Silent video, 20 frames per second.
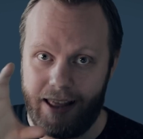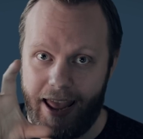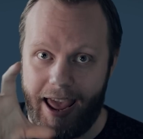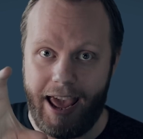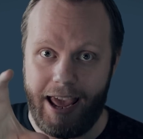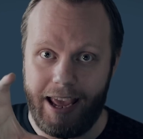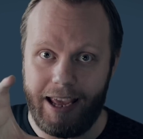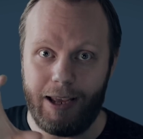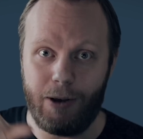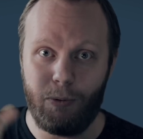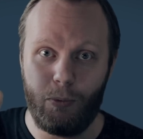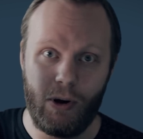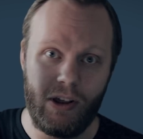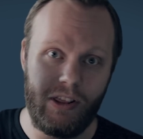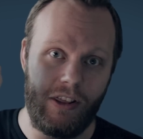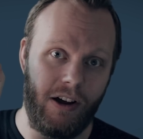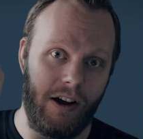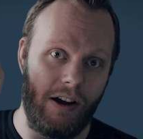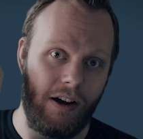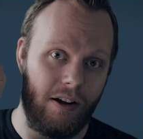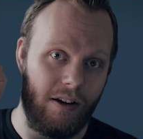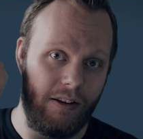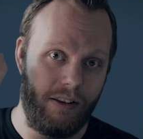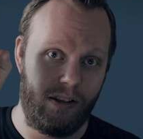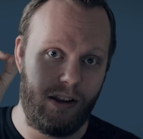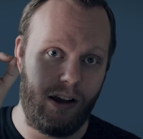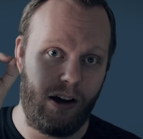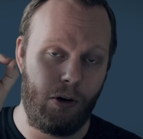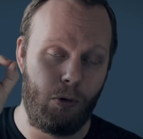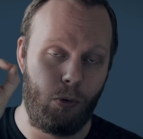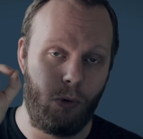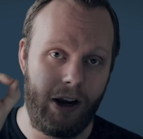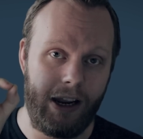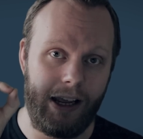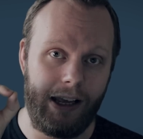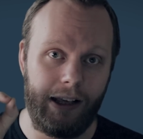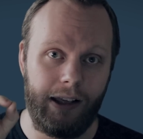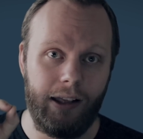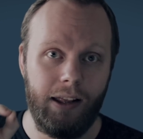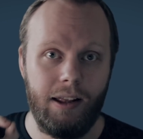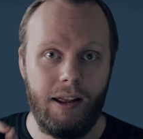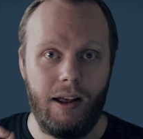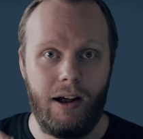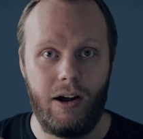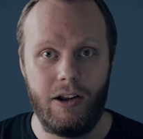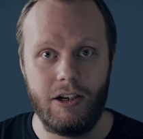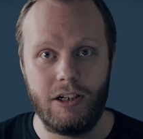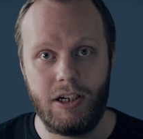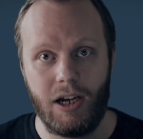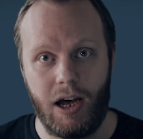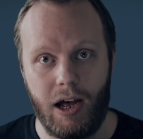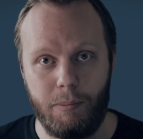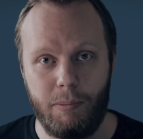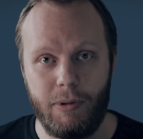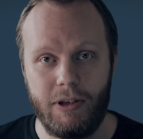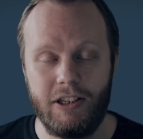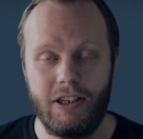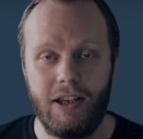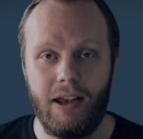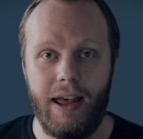A with the ring on top,